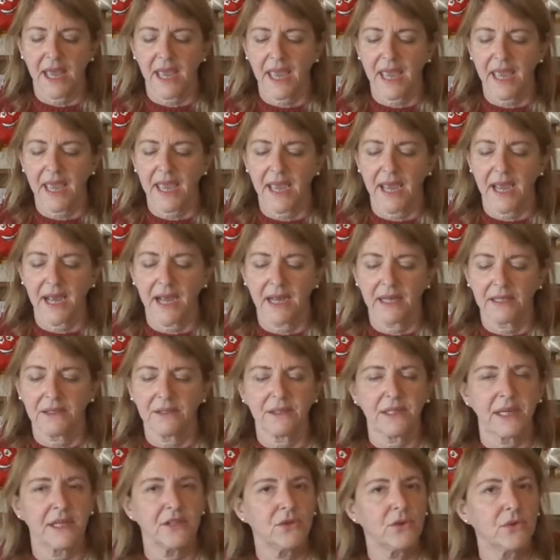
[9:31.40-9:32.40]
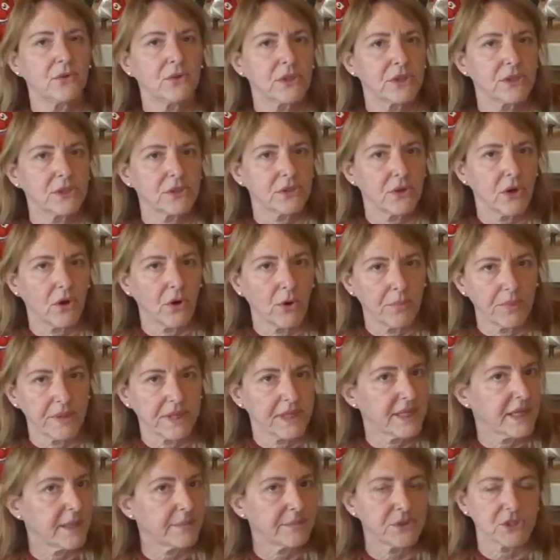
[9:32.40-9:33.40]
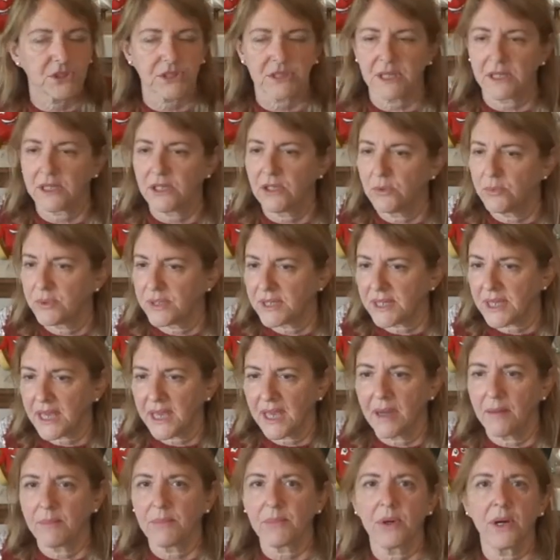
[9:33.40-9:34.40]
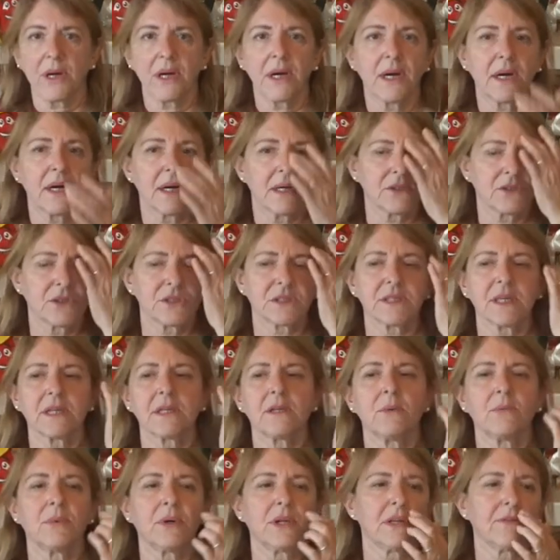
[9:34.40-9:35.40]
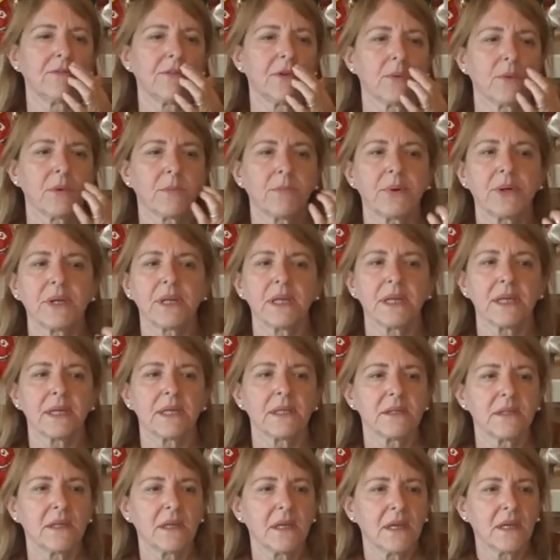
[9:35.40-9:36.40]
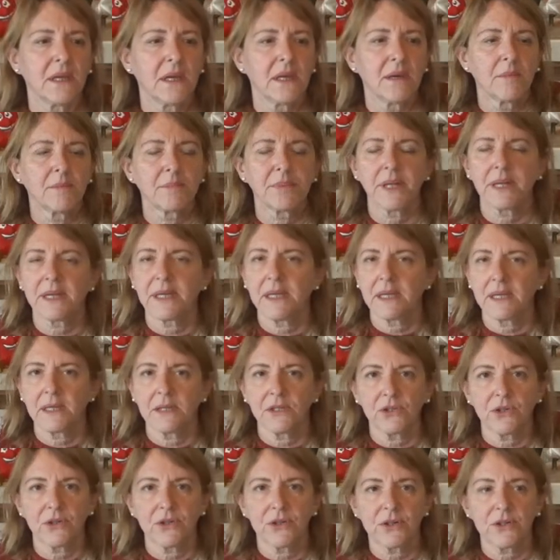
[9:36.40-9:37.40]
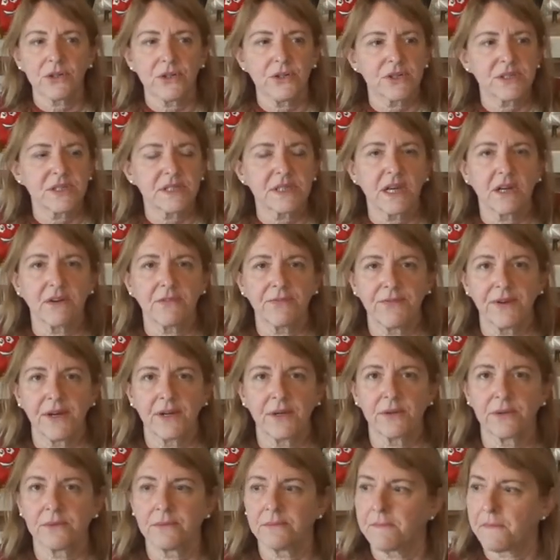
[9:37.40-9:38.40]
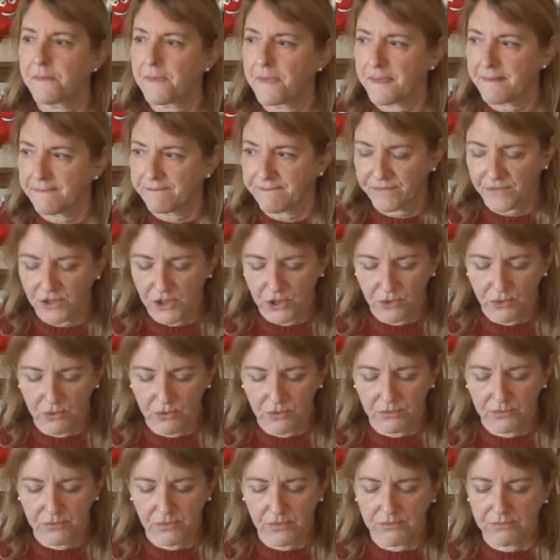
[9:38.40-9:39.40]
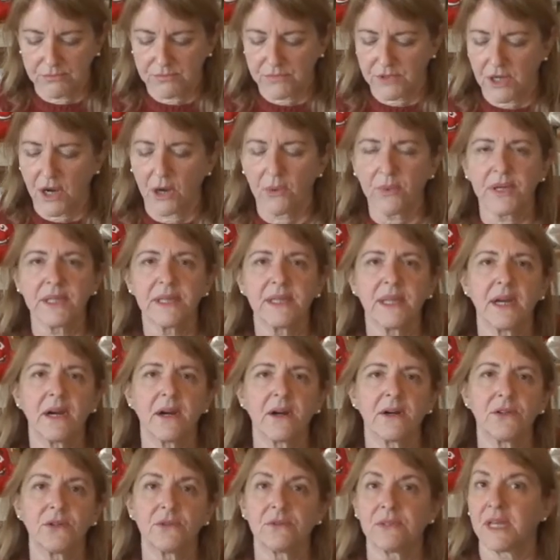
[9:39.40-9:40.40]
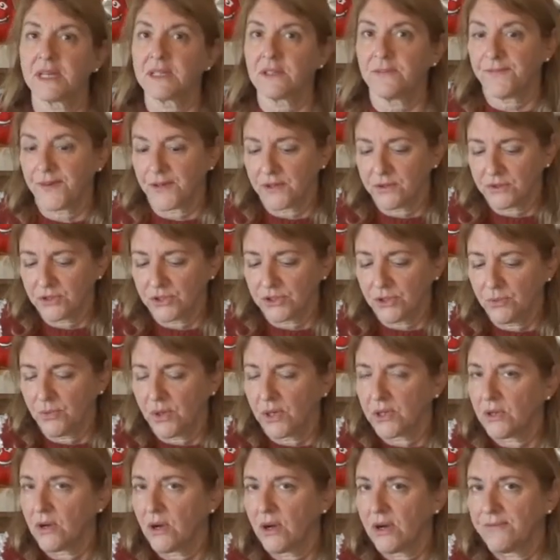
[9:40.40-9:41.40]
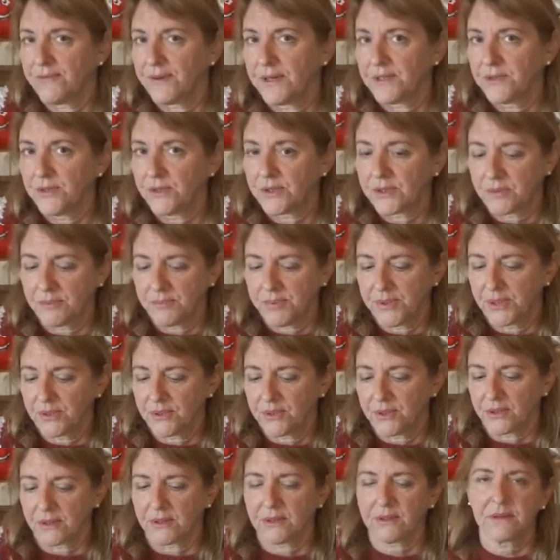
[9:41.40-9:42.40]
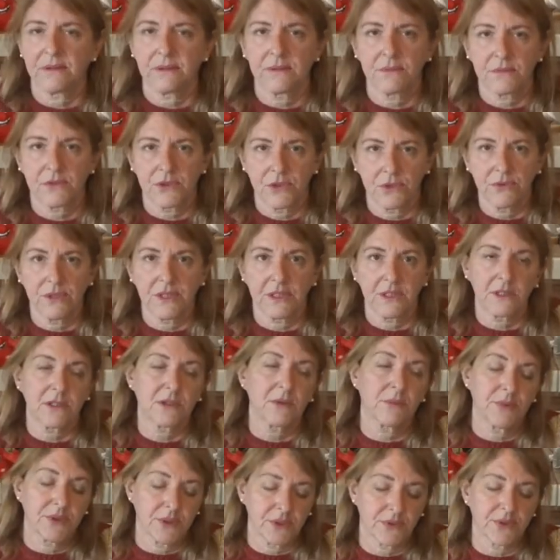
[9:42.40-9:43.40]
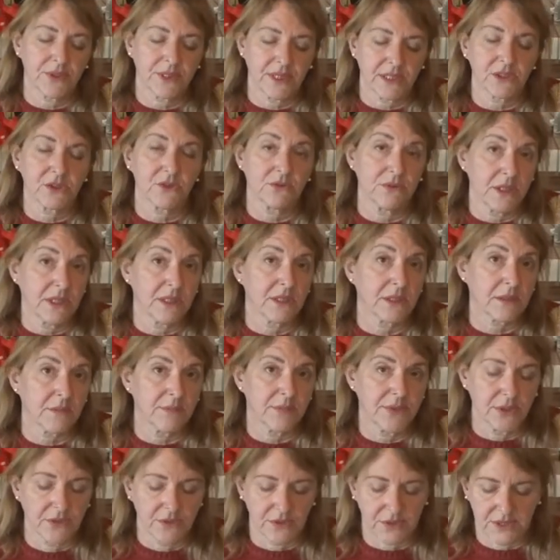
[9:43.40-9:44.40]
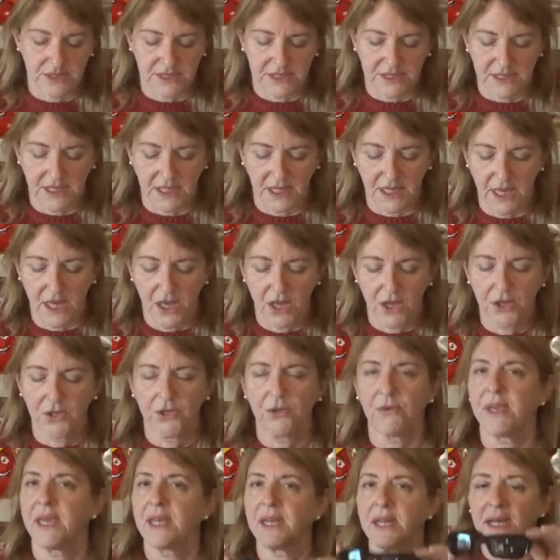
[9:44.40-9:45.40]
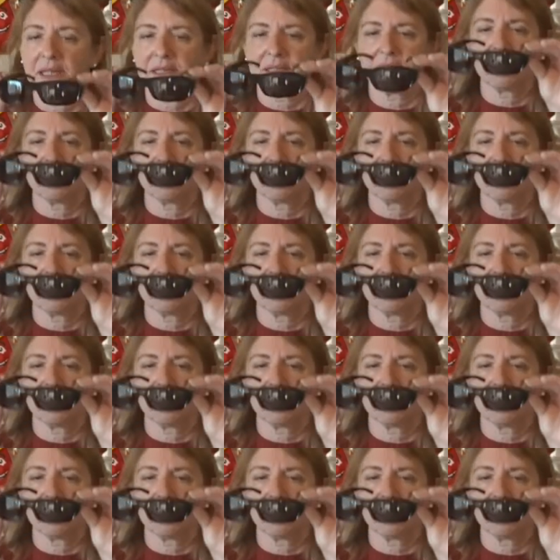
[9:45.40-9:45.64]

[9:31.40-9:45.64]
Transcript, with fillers: And then you can open it up just like you would a camera, just like you would if you were putting in, plugging in your, your cell phone. You go in there and you take the photos you want off on your computer. Do you need a computer? Yes, you need a computer to see. You cannot